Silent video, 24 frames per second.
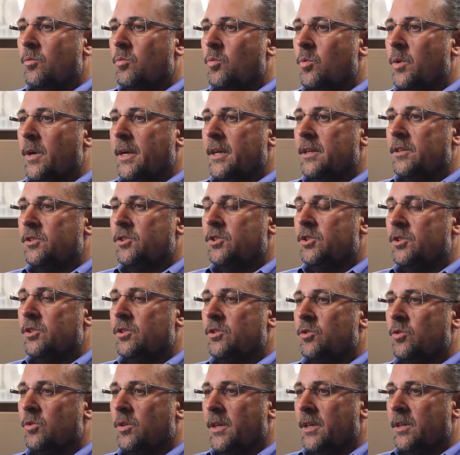which
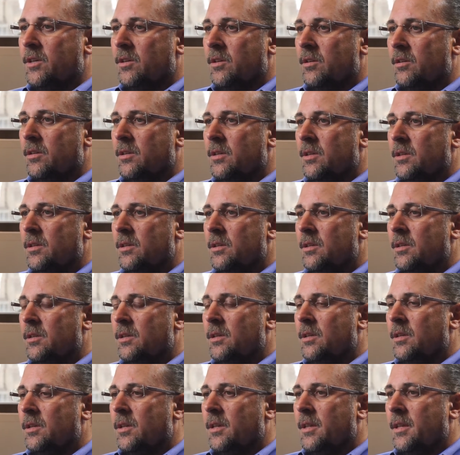triggered
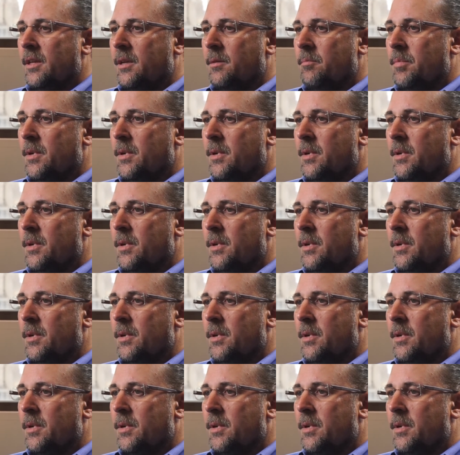the